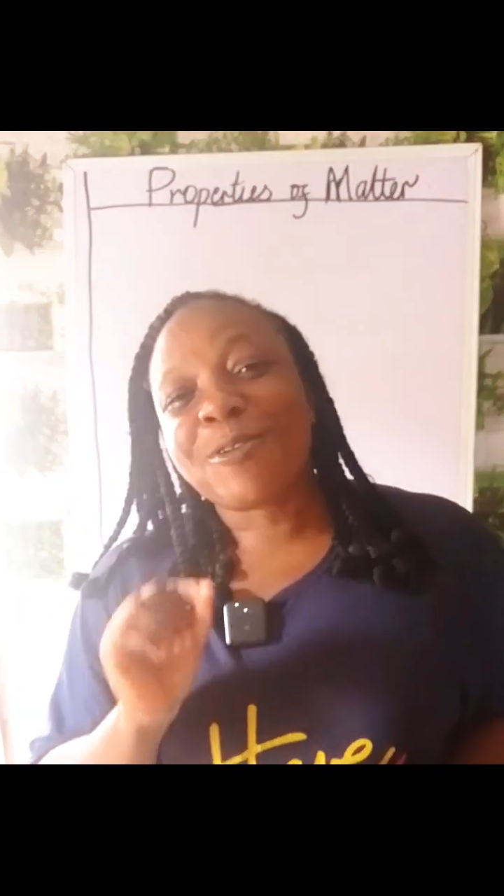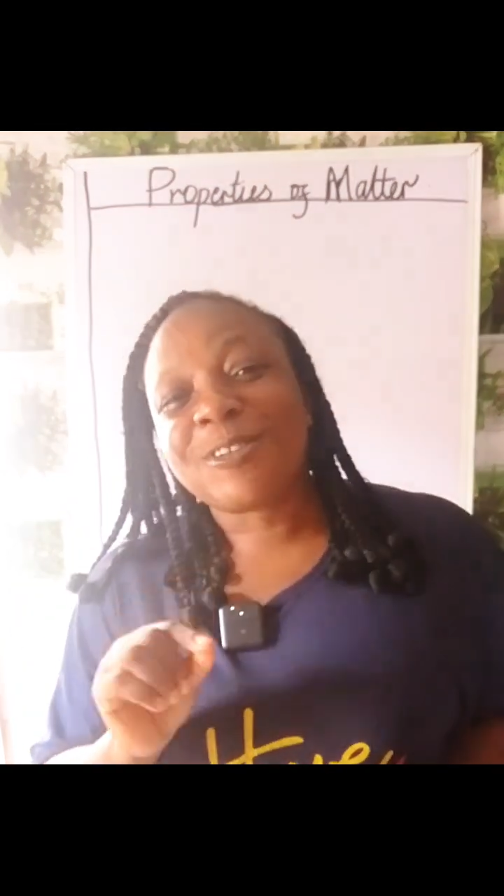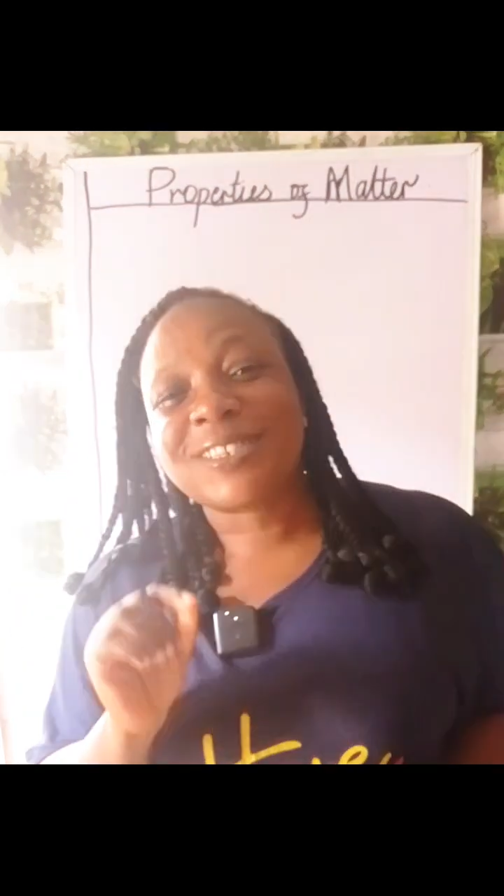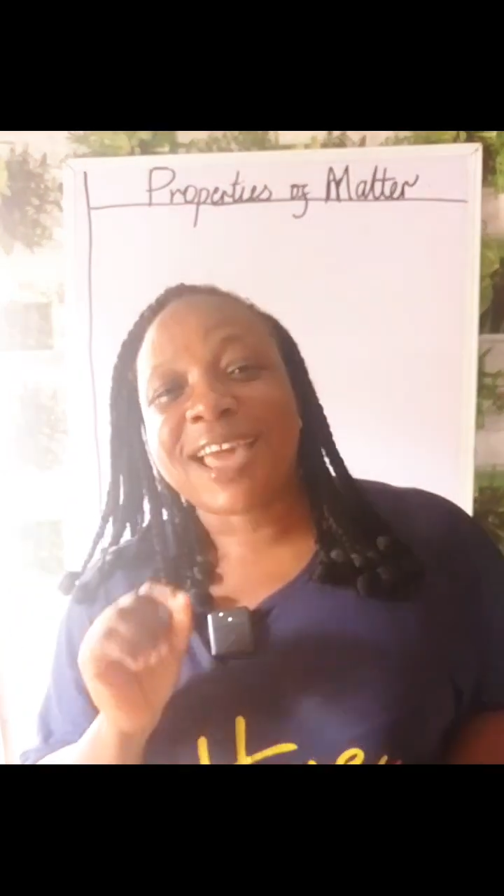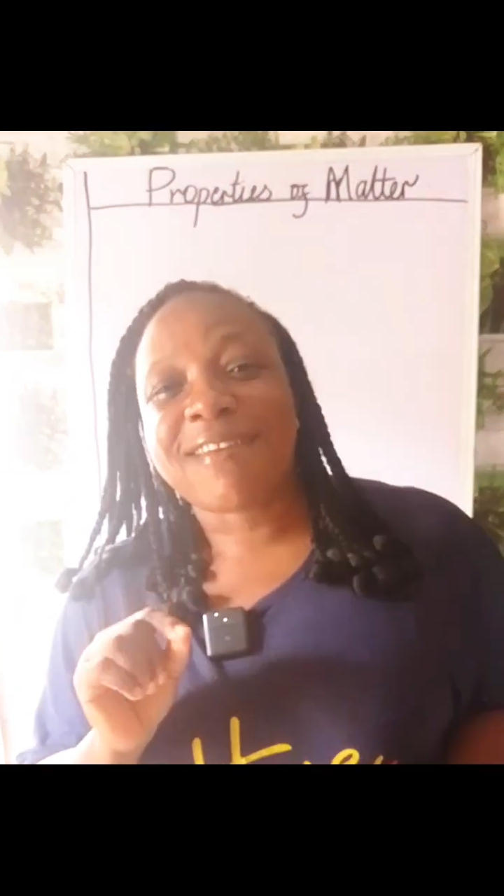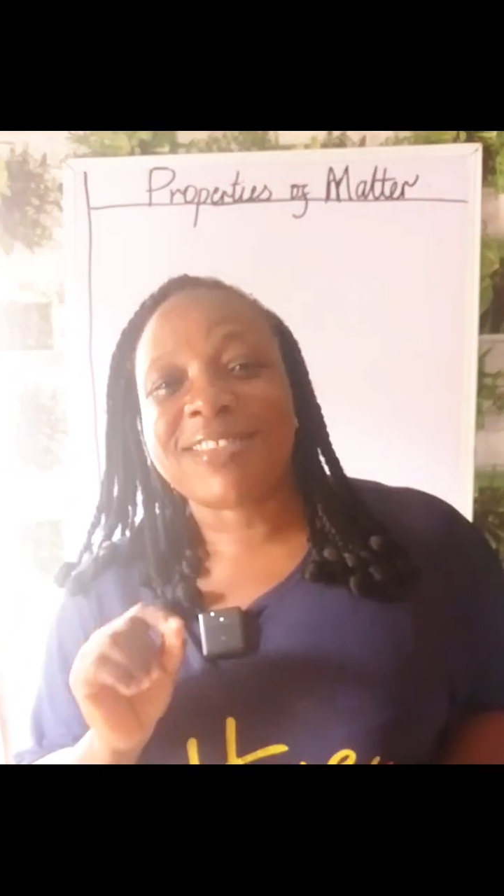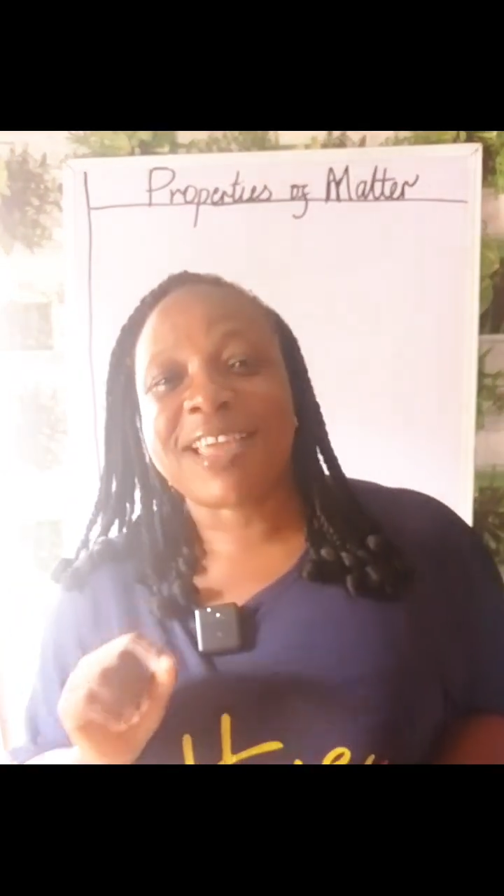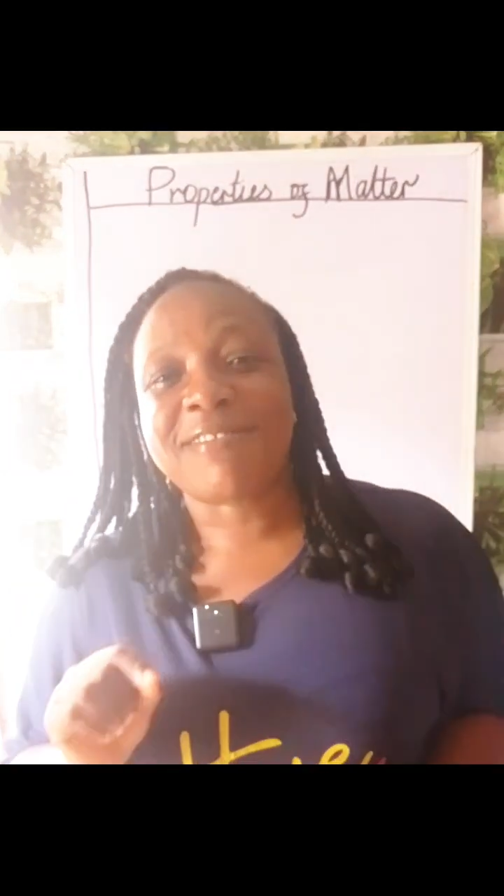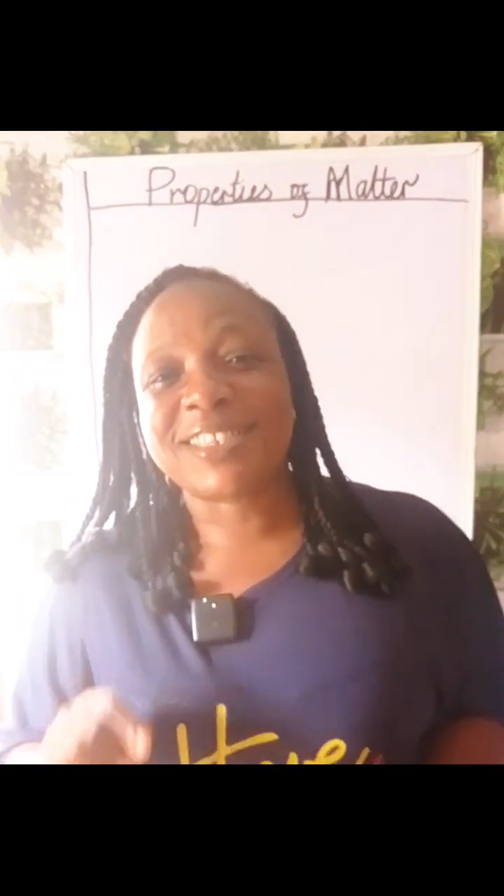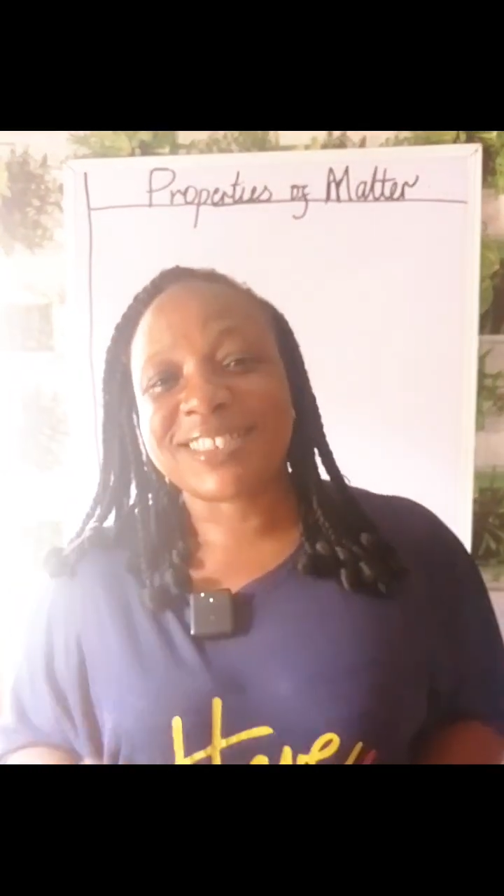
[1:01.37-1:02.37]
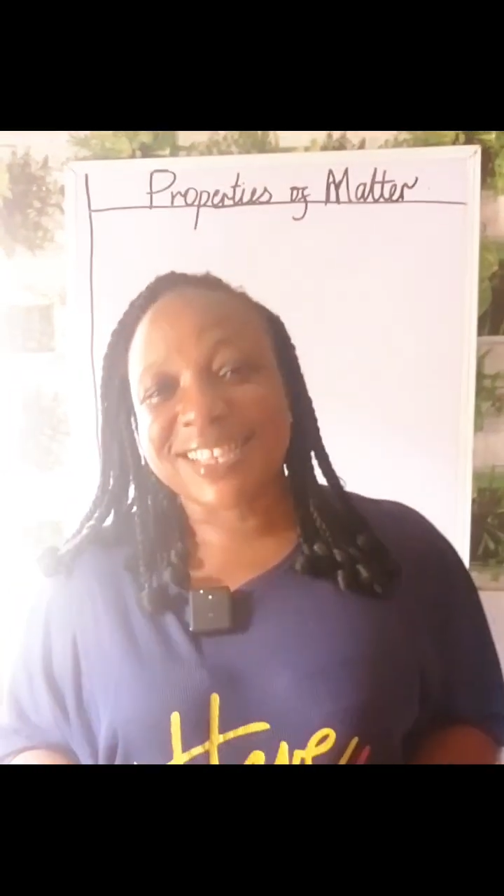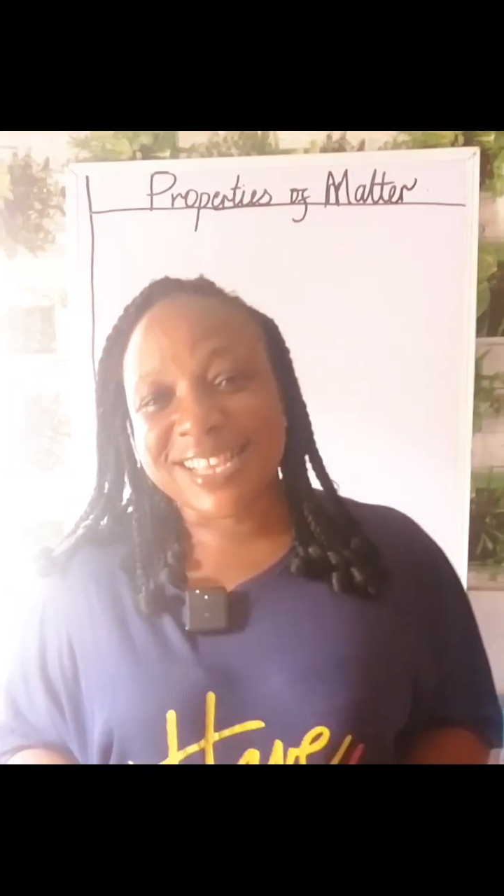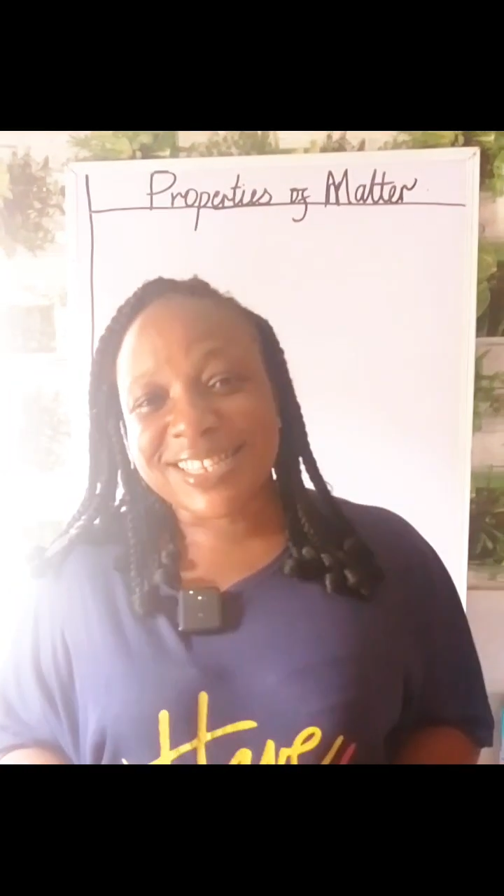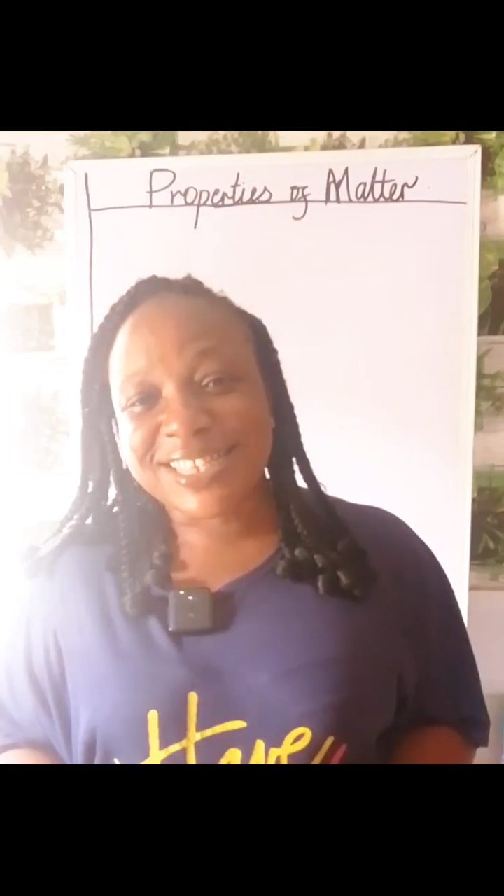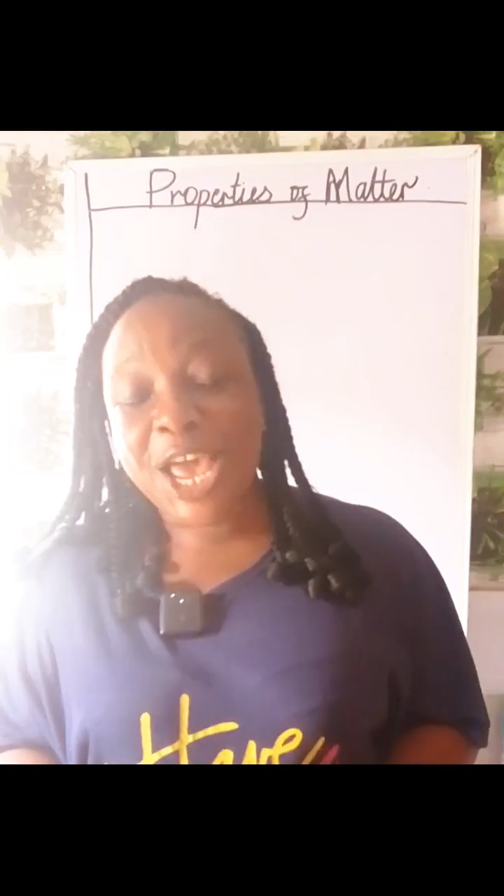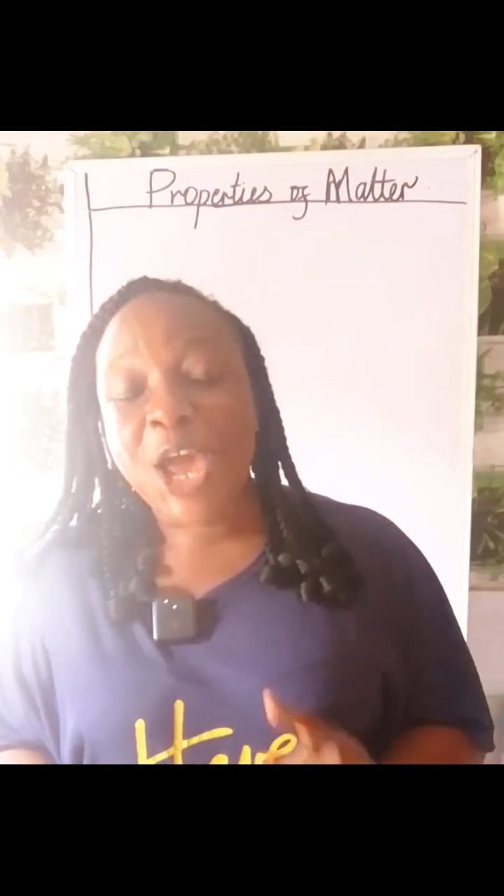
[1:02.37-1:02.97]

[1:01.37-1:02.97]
those characteristics